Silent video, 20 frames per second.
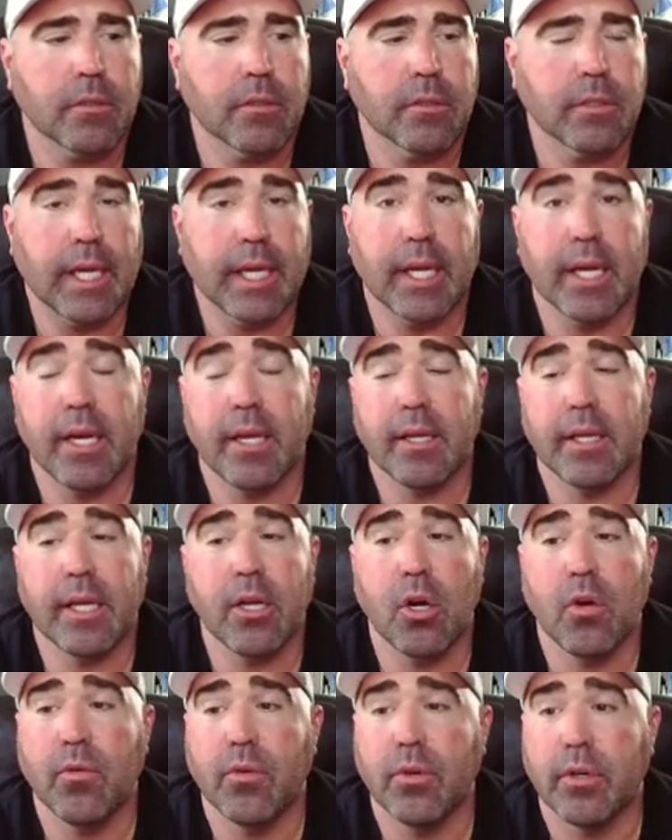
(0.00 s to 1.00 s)
like anything
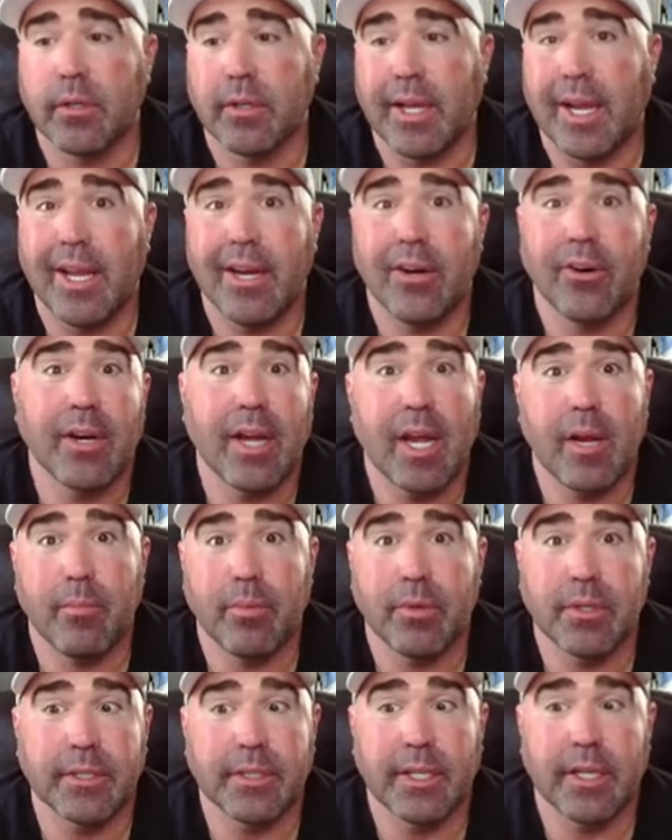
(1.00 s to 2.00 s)
over eight or nine
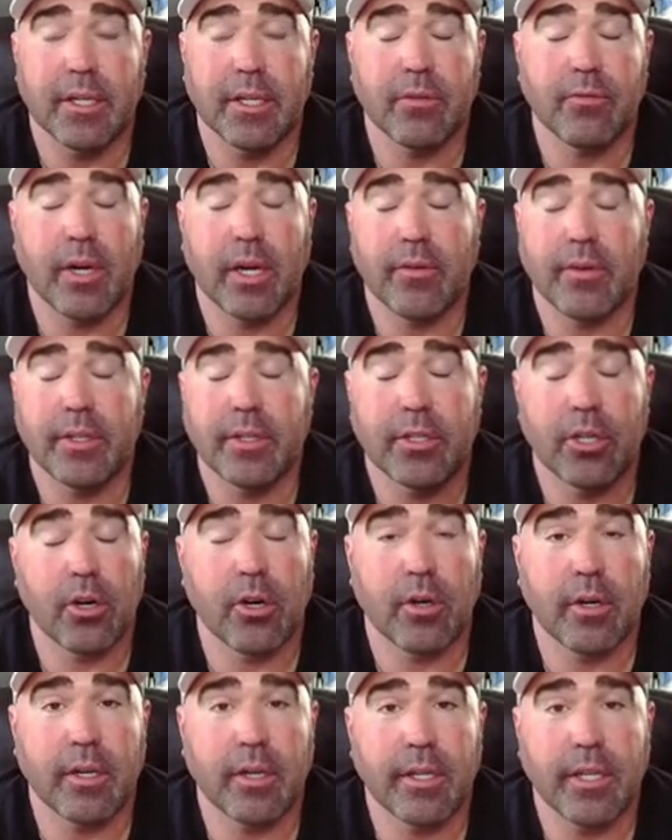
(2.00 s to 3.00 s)
percent rate of
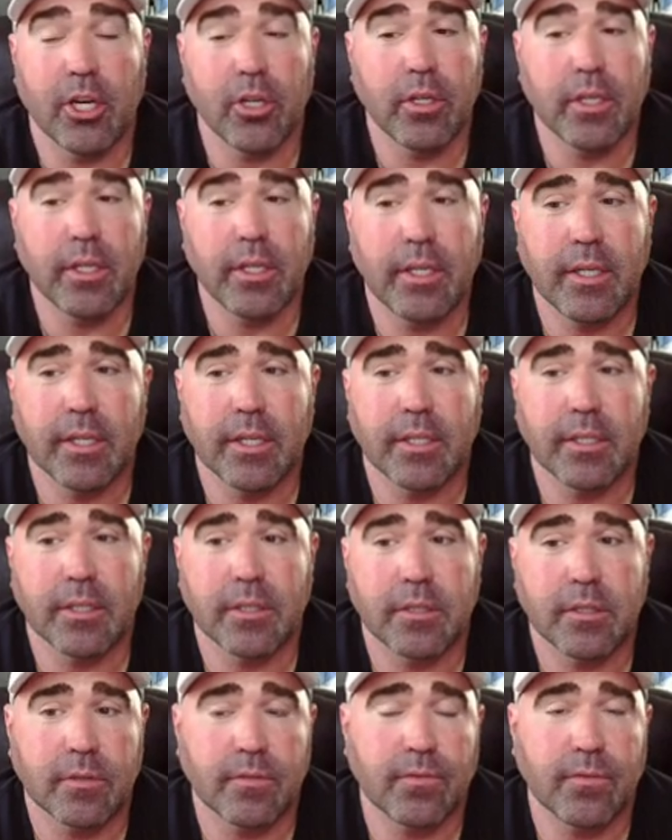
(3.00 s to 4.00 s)
return yearly
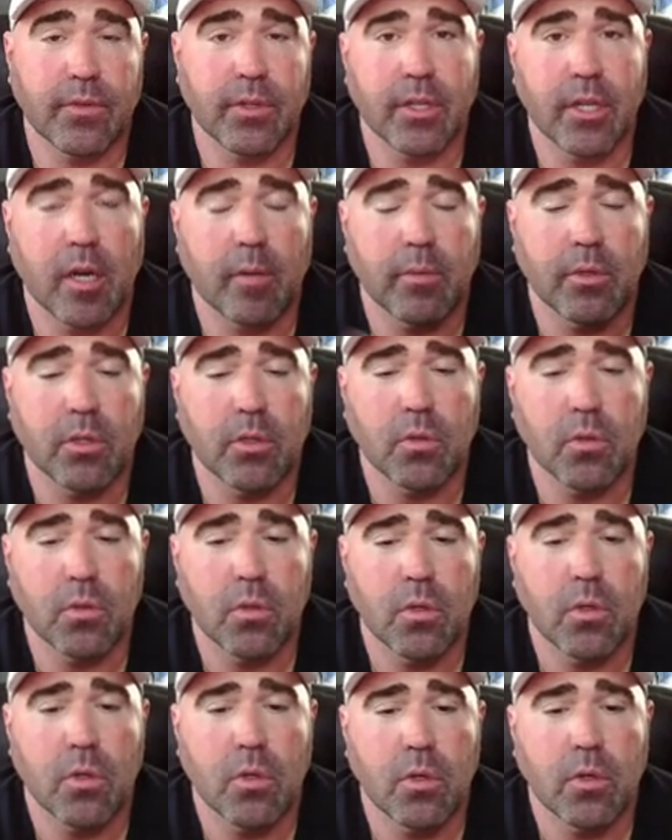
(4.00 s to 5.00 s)
is phenomenal.
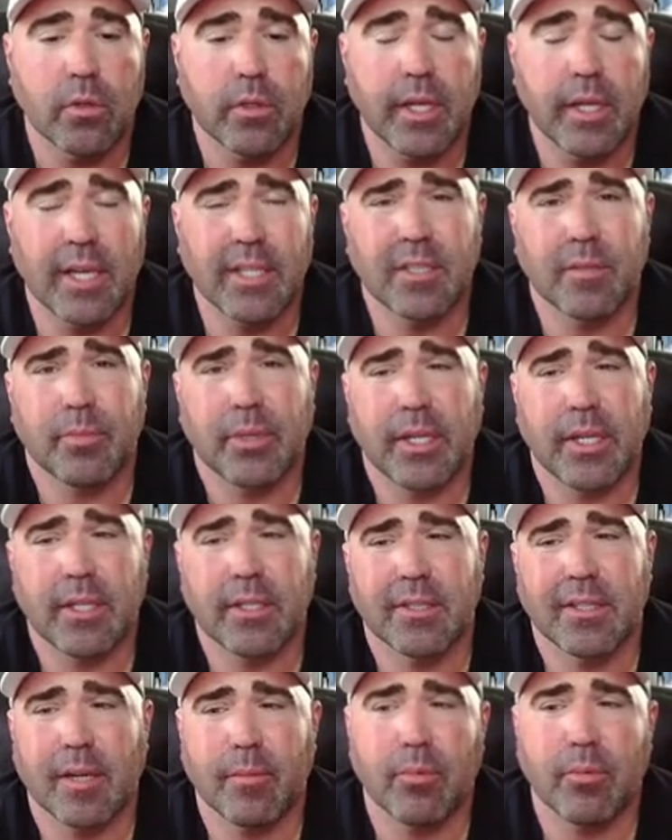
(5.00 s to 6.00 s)
The S and P
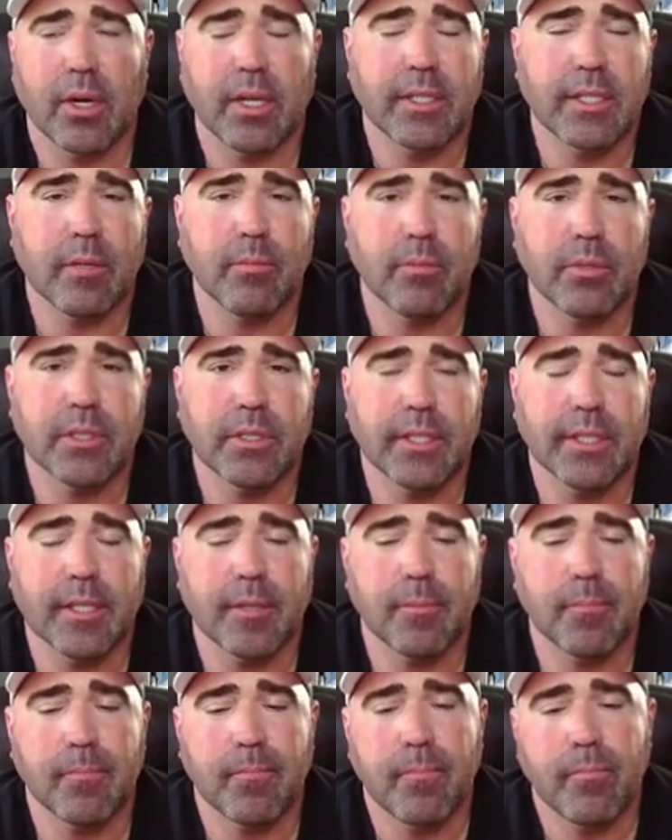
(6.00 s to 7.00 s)
is like probably ten
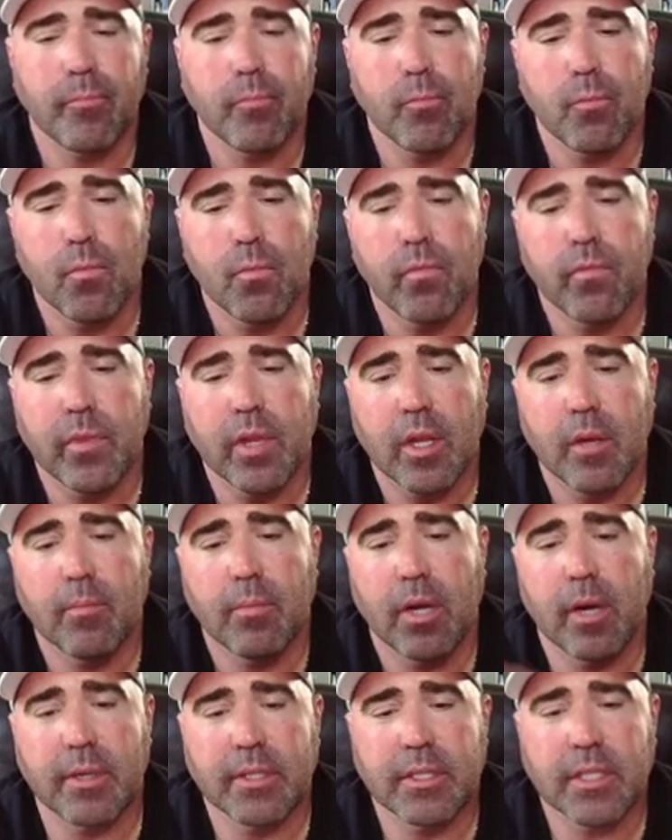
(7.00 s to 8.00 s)
percent,
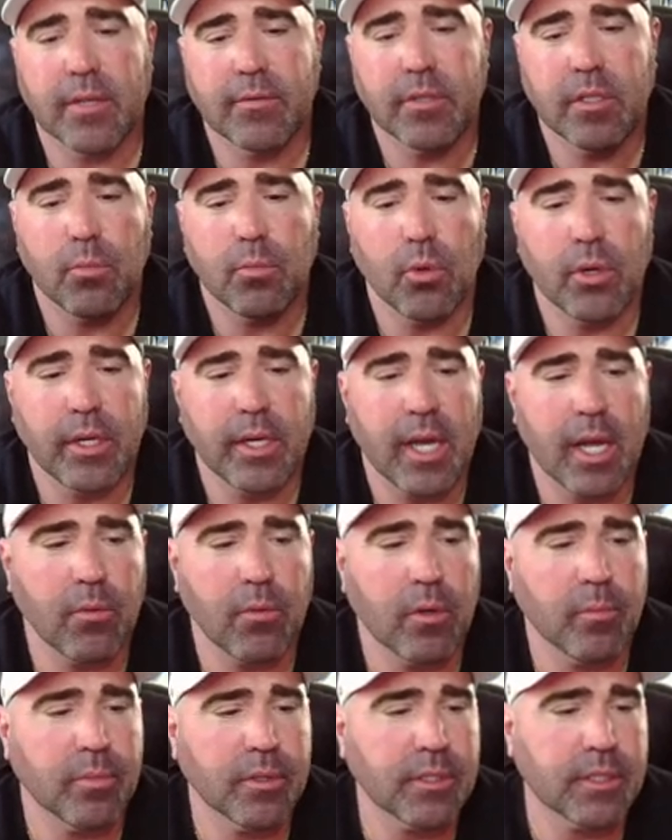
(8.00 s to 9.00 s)
but I'm at seventeen point nine
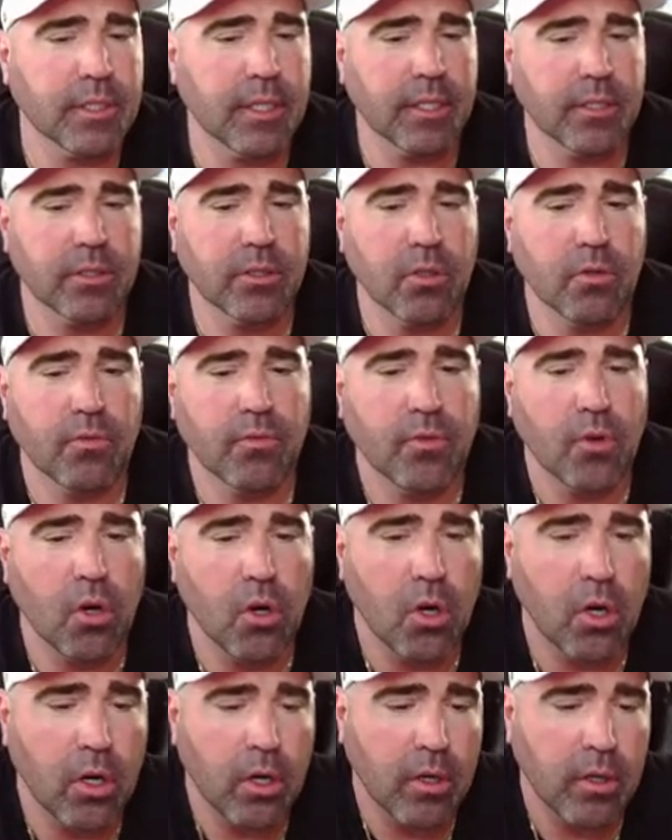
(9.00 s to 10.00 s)
one percent so
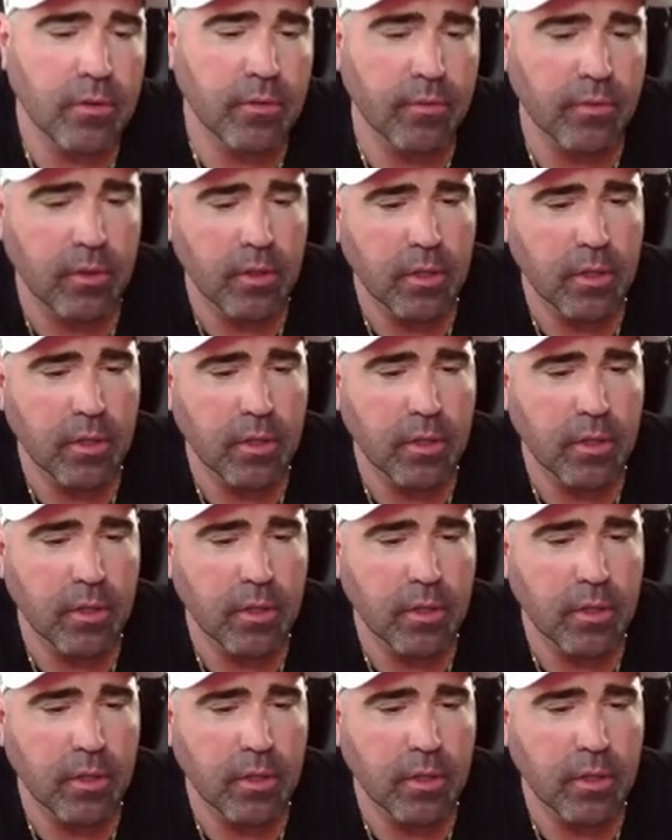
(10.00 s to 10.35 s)
far.